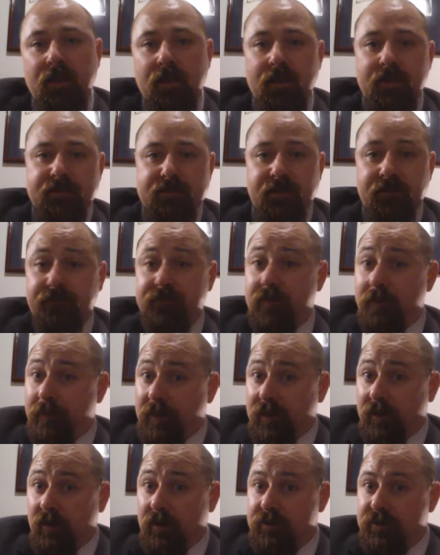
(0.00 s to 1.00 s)
is if the
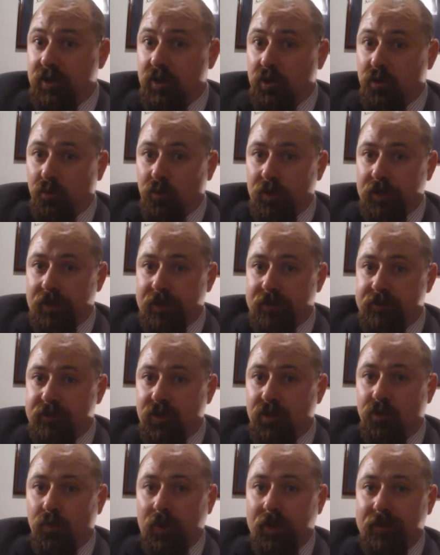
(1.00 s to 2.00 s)
parents agree to
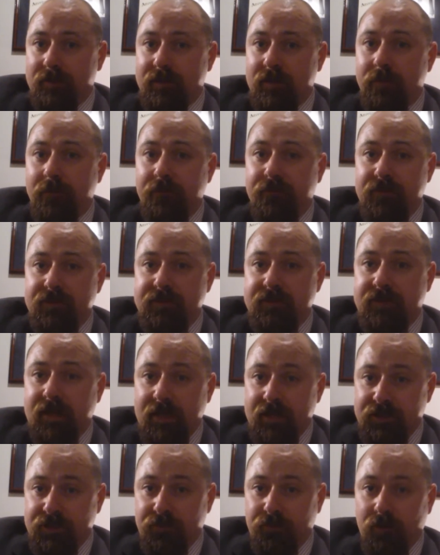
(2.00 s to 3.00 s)
grant them a
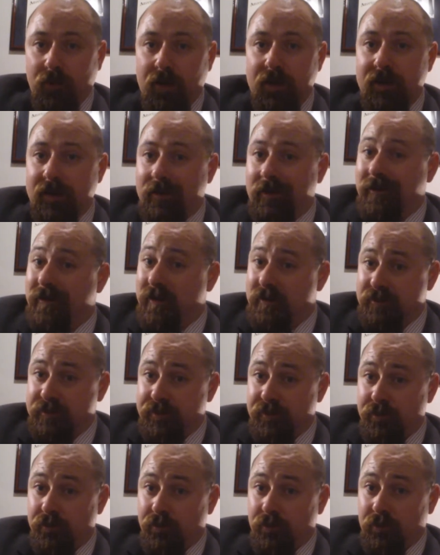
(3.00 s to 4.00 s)
visitation right in a
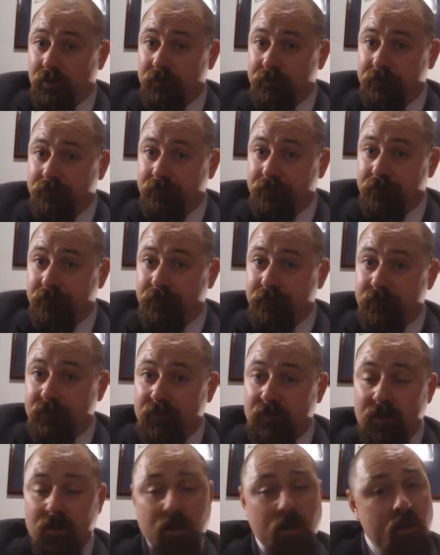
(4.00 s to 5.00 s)
custody order.
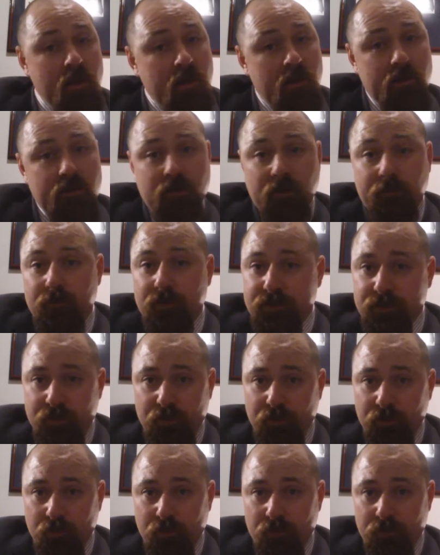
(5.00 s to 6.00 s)
Number
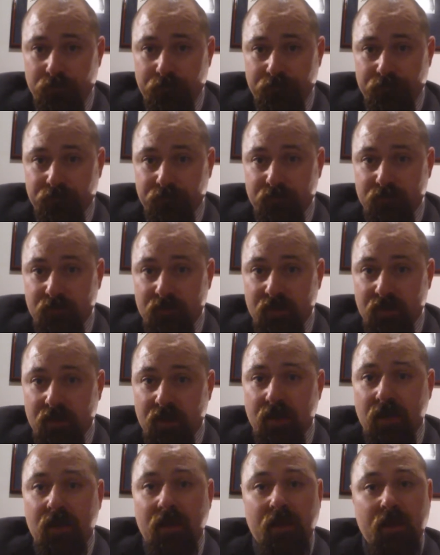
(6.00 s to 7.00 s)
2,
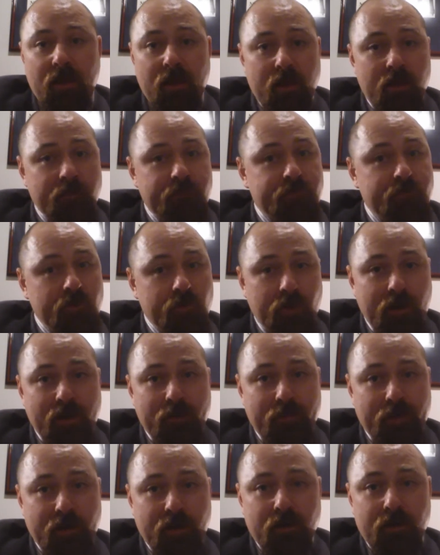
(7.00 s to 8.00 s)
if the
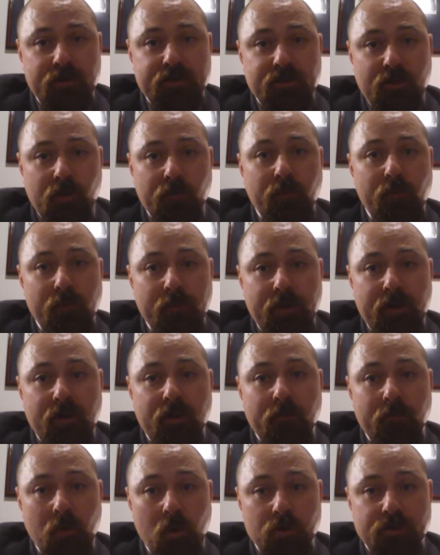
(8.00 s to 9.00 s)
grandparents are permitted
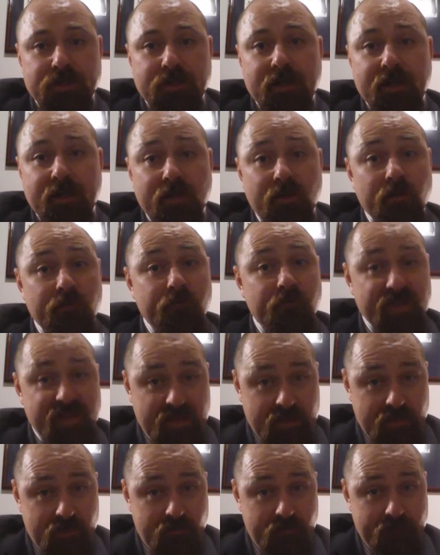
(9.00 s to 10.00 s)
a motion to
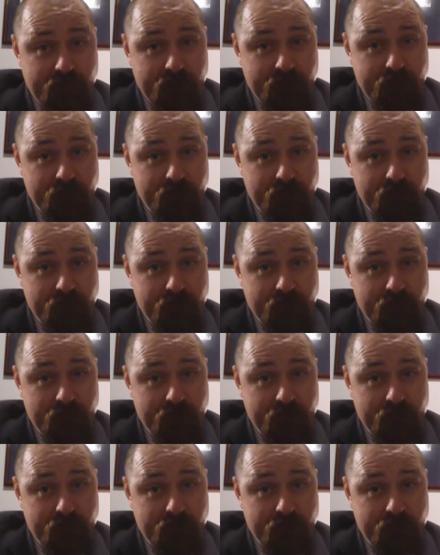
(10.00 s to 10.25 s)
intervene